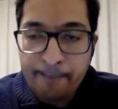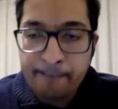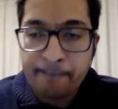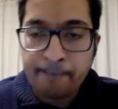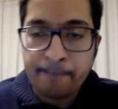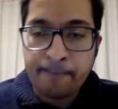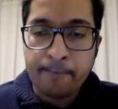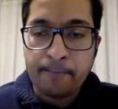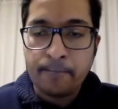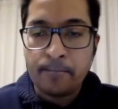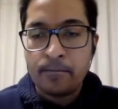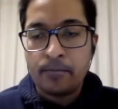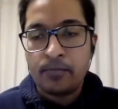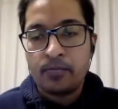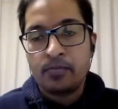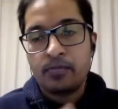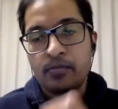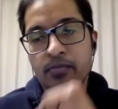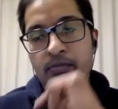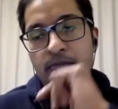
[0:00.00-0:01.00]

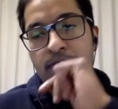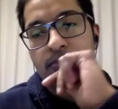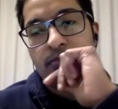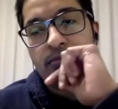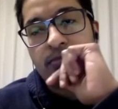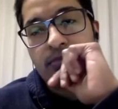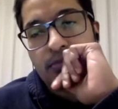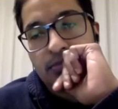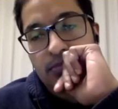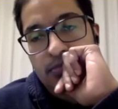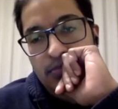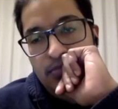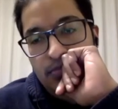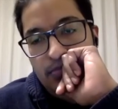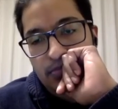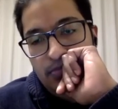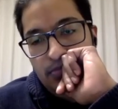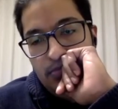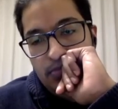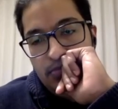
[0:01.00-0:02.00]
the food on the
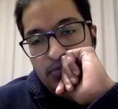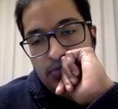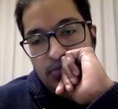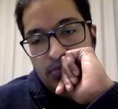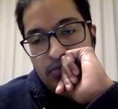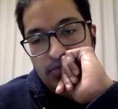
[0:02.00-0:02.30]
table